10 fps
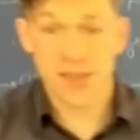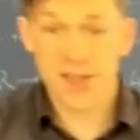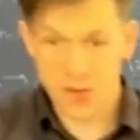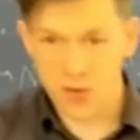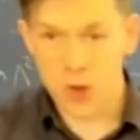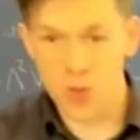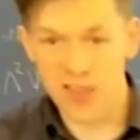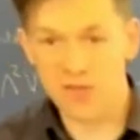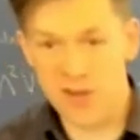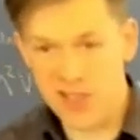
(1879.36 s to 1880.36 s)
is a formal
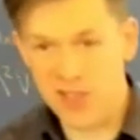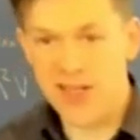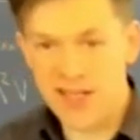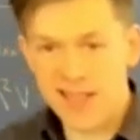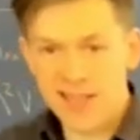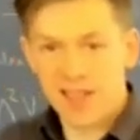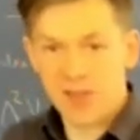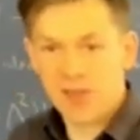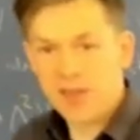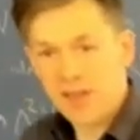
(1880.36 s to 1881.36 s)
differential graded Lie
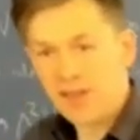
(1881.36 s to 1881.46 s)
algebra.